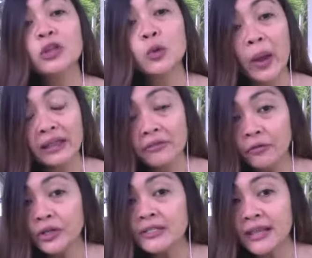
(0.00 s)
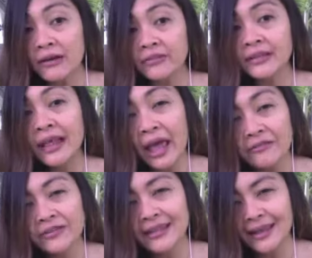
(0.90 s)
24/7
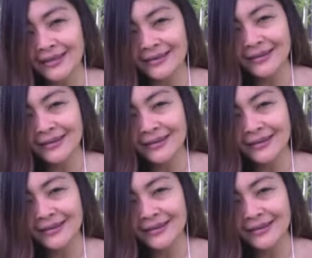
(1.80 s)
every day.